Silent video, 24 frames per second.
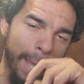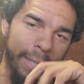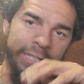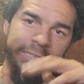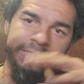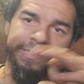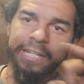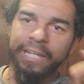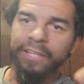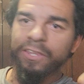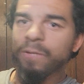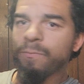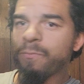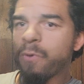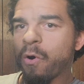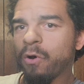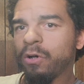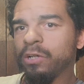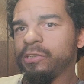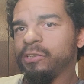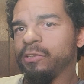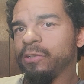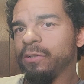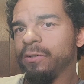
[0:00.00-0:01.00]
ain't saying the
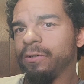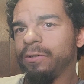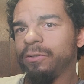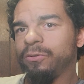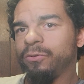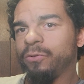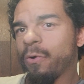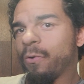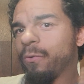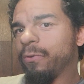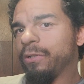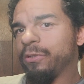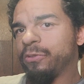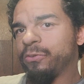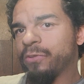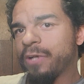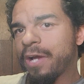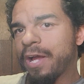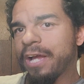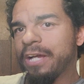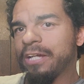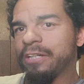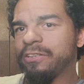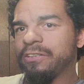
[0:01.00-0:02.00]
parts are totally
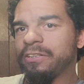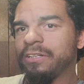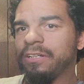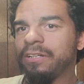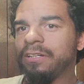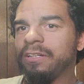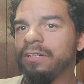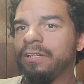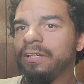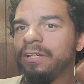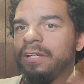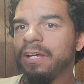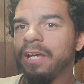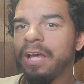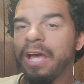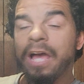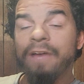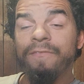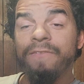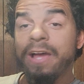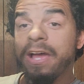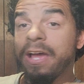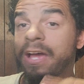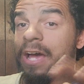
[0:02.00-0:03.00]
trash. I
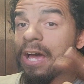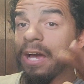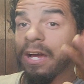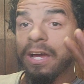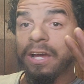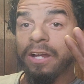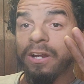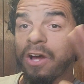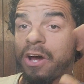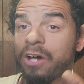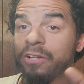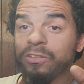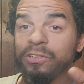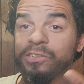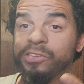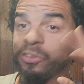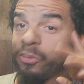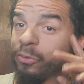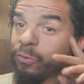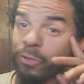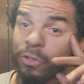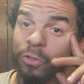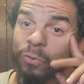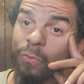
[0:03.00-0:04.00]
got Hondas on
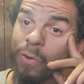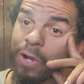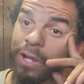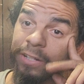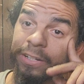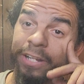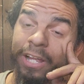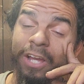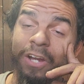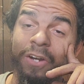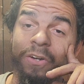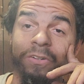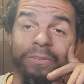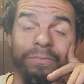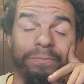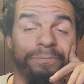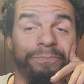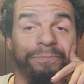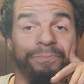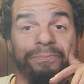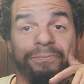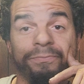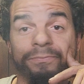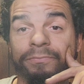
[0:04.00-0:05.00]
the road right now
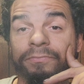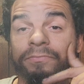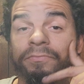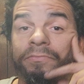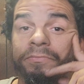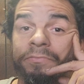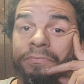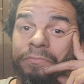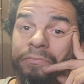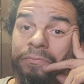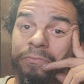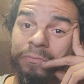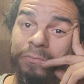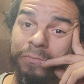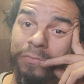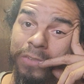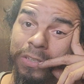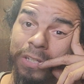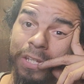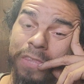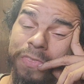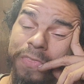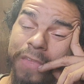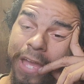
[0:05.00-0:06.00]

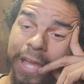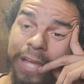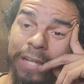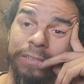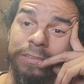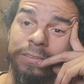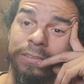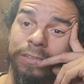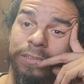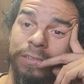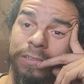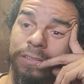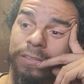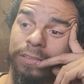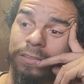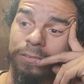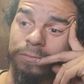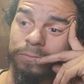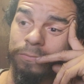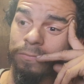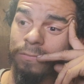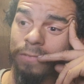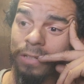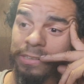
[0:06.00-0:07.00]
that
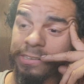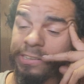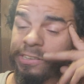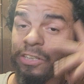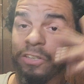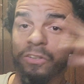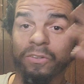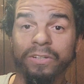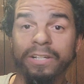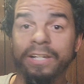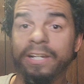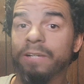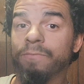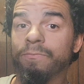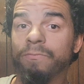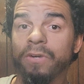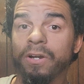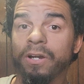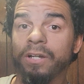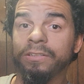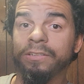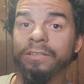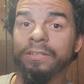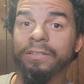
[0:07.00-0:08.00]
are still kicking
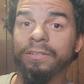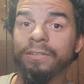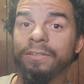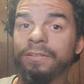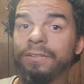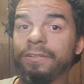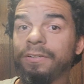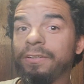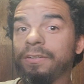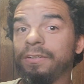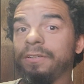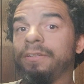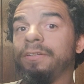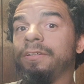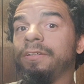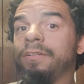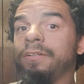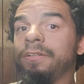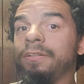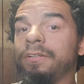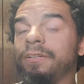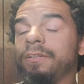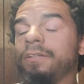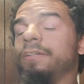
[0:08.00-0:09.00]
butt.
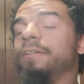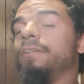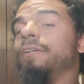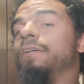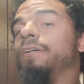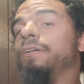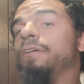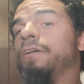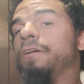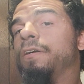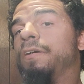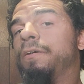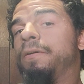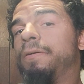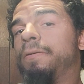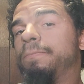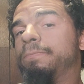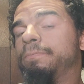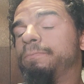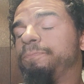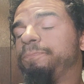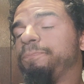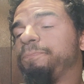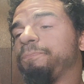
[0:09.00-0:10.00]
But